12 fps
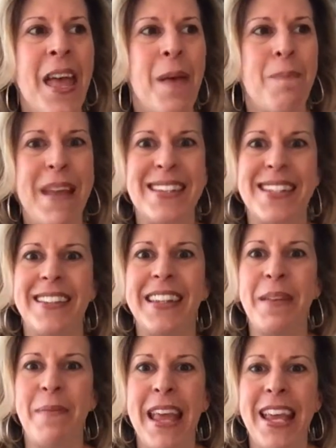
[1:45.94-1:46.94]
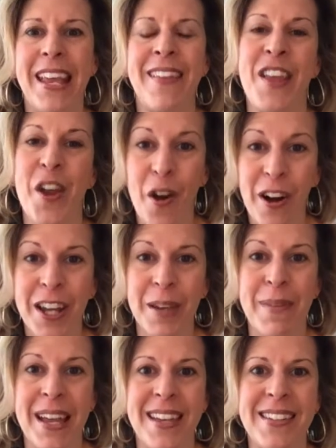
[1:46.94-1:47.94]
basically making the
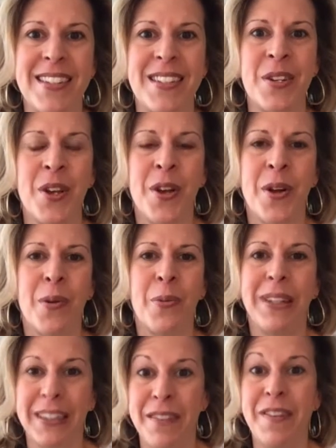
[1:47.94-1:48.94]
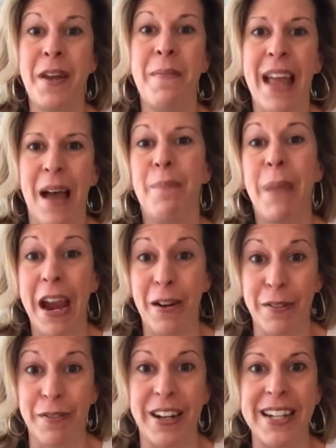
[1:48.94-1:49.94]
argument, I'm
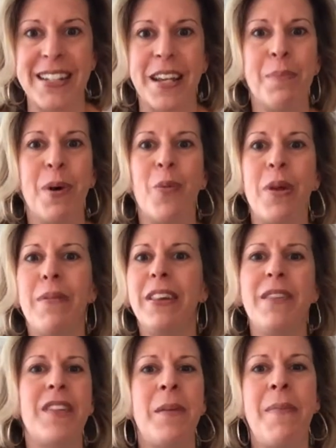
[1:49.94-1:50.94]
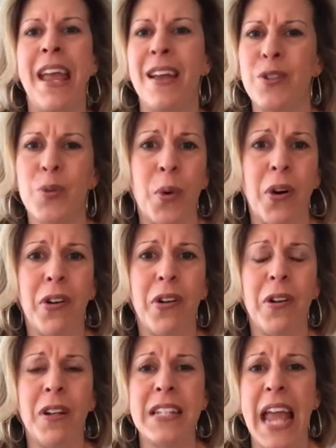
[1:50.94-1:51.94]
paraphrasing, but we live in a man's
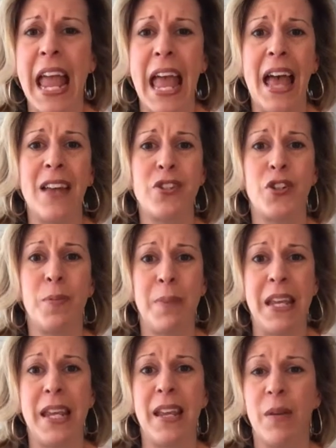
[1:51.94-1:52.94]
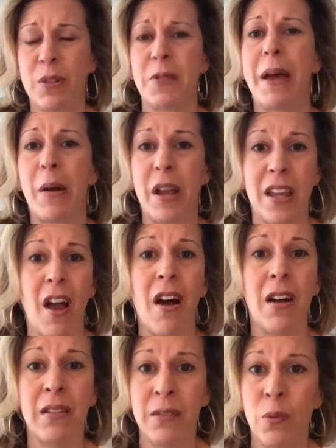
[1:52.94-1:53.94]
world, and it was about a
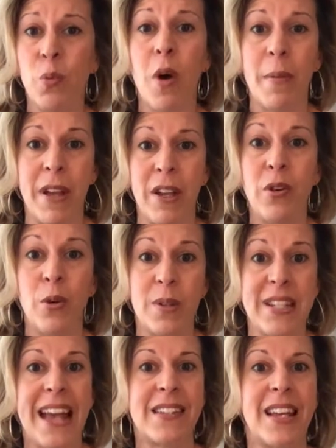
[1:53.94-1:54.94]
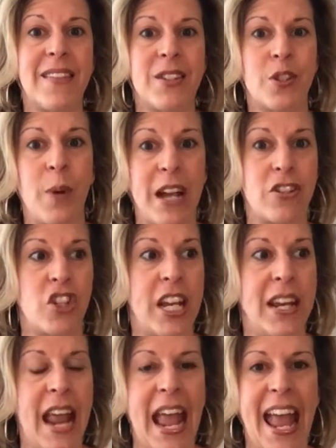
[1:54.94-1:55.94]
young woman who was asking this
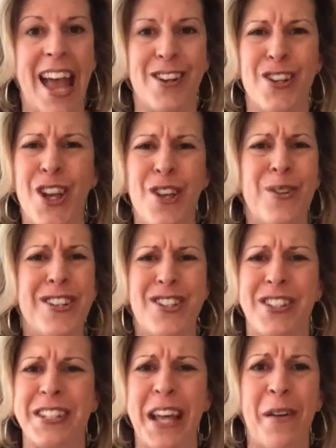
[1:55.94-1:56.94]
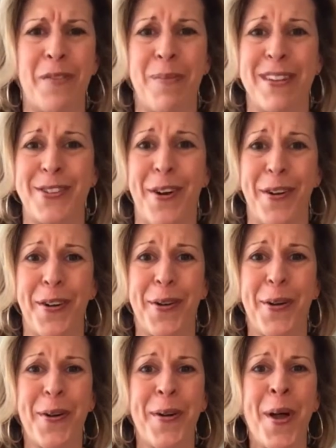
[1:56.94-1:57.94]
question, and you could just tell from this
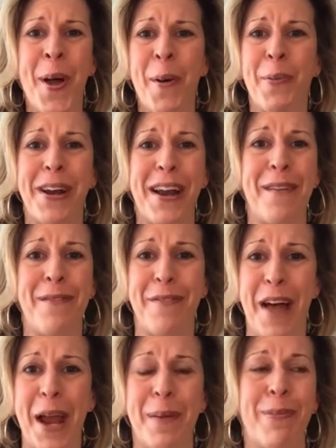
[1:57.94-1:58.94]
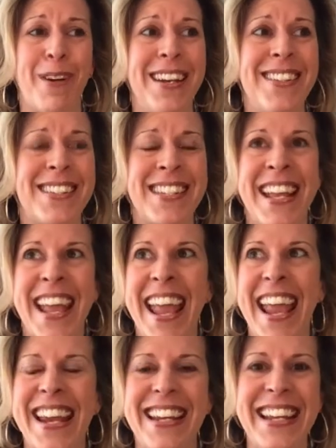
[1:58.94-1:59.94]
article what a vibrant,
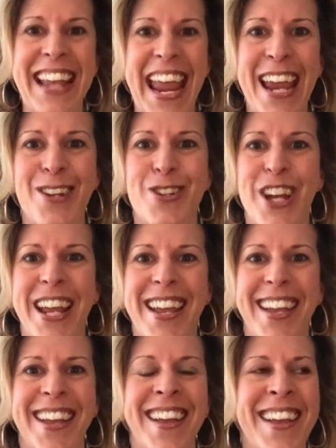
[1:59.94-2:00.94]
engaging,